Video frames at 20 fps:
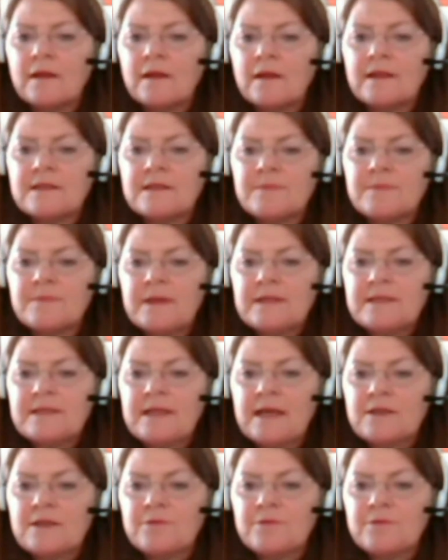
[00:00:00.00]
This means
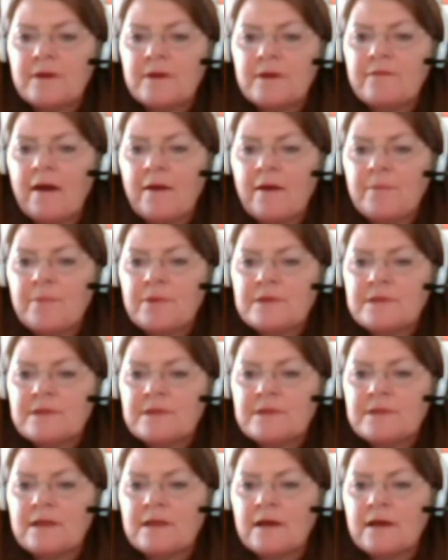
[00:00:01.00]
that
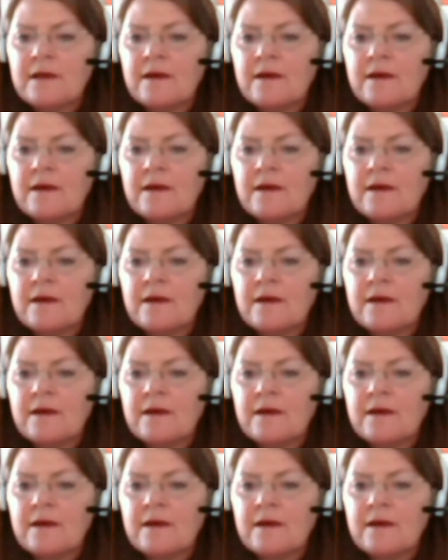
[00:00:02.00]
25%